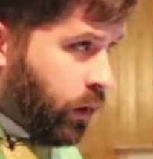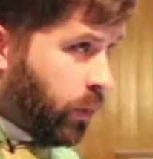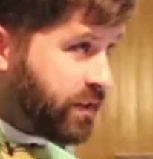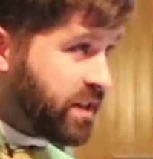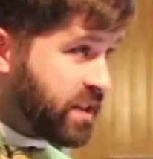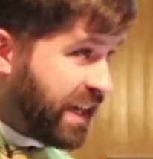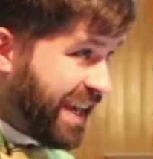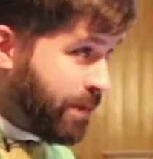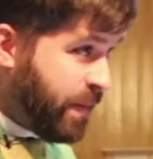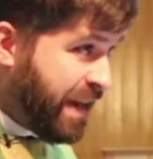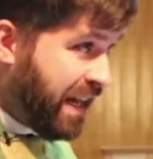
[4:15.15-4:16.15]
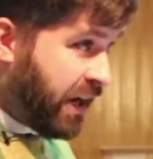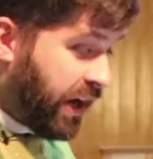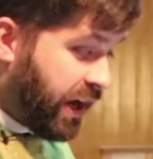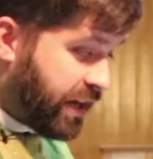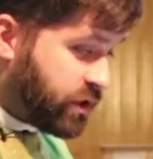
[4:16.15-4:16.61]
What does keeping
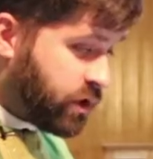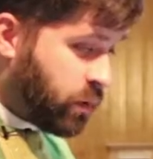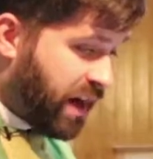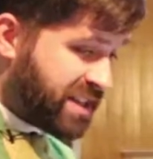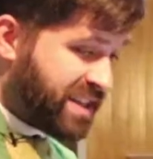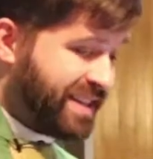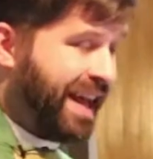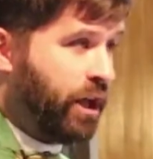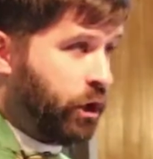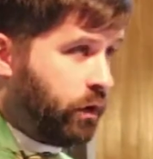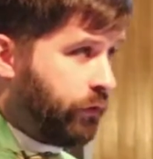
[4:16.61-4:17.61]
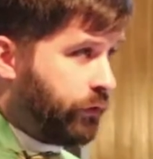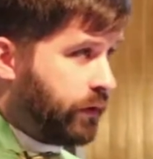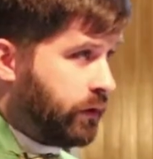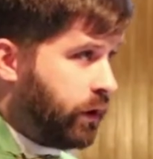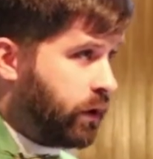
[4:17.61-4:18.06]
God to ourselves
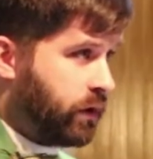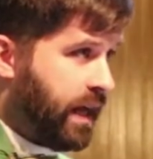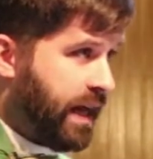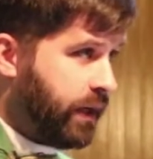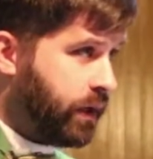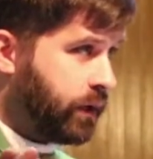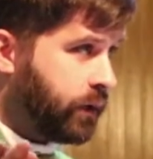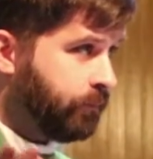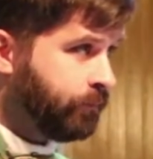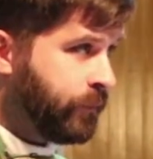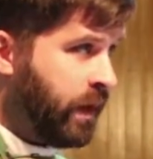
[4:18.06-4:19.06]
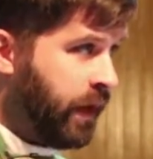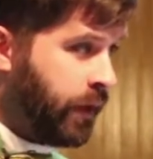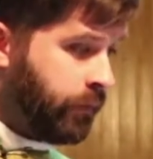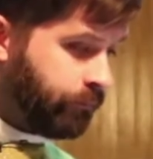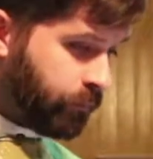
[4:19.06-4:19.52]
look like
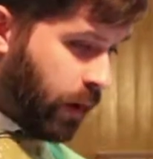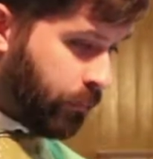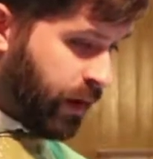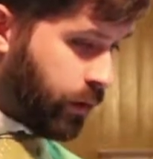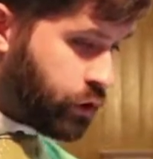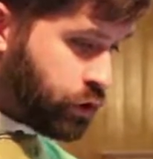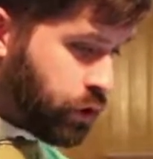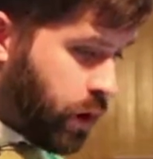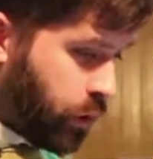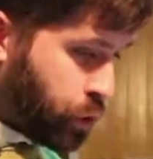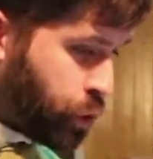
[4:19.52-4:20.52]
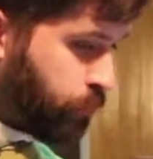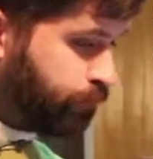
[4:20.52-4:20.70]
in a parish church?